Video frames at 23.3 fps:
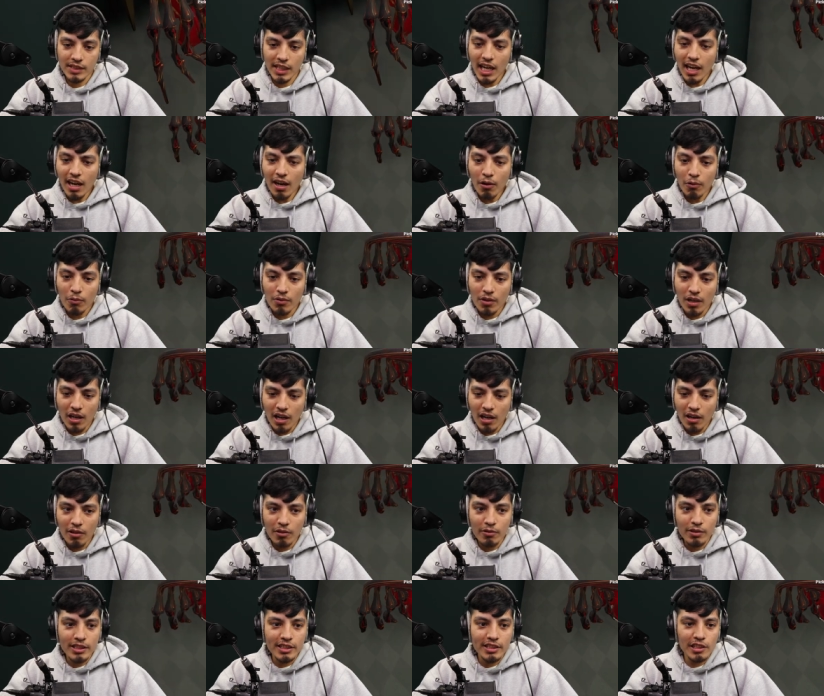Yo,
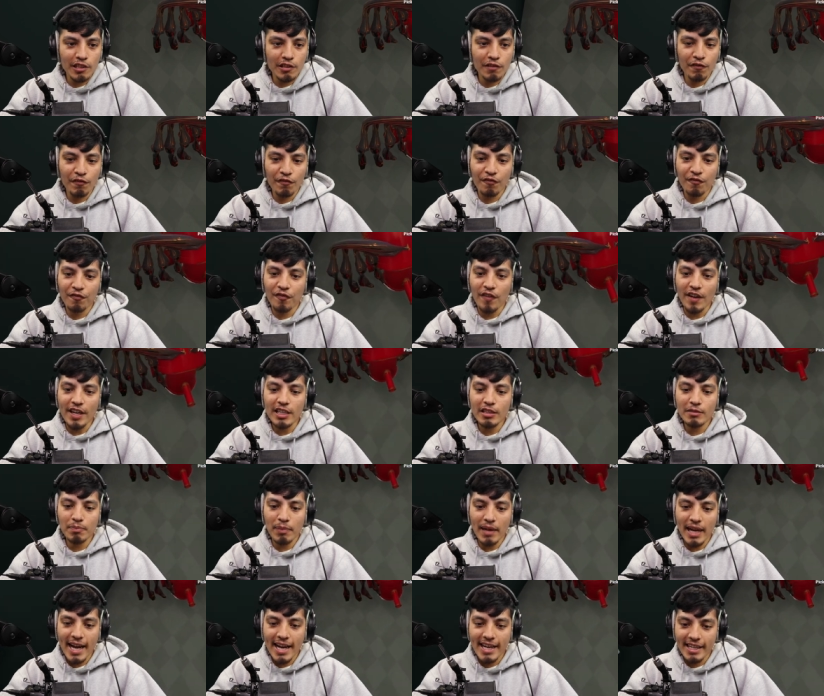oh, he just face
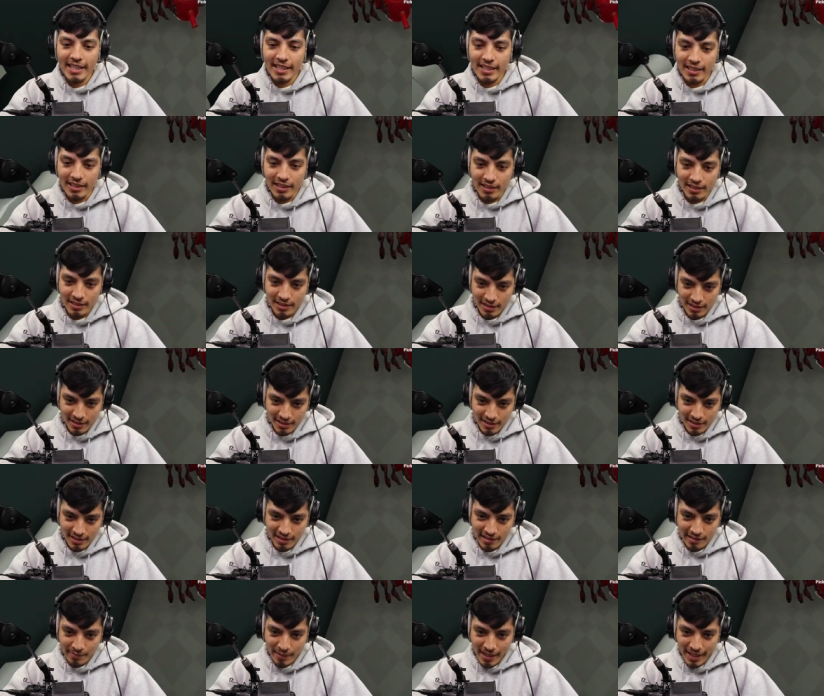planted.
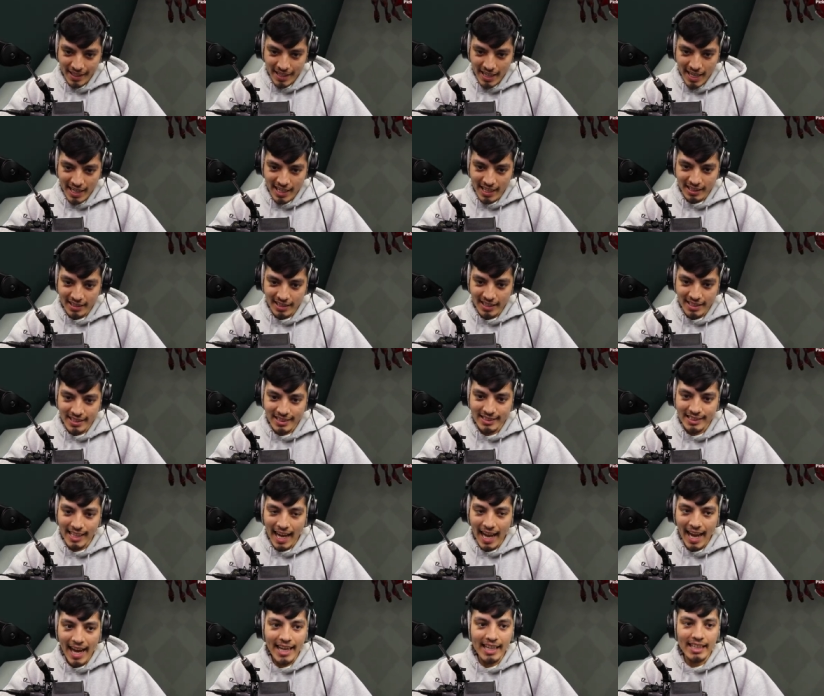Oh my god, I think he
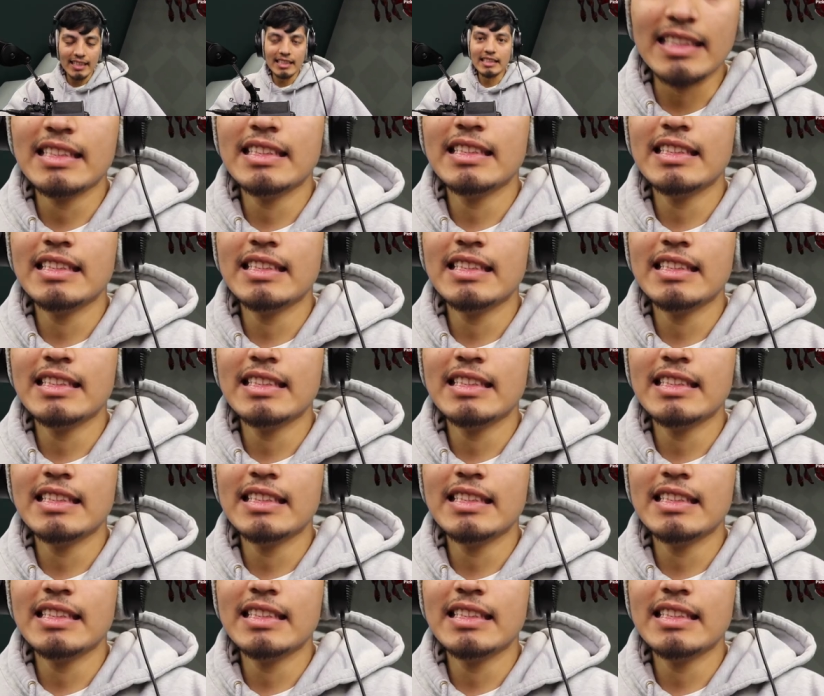died.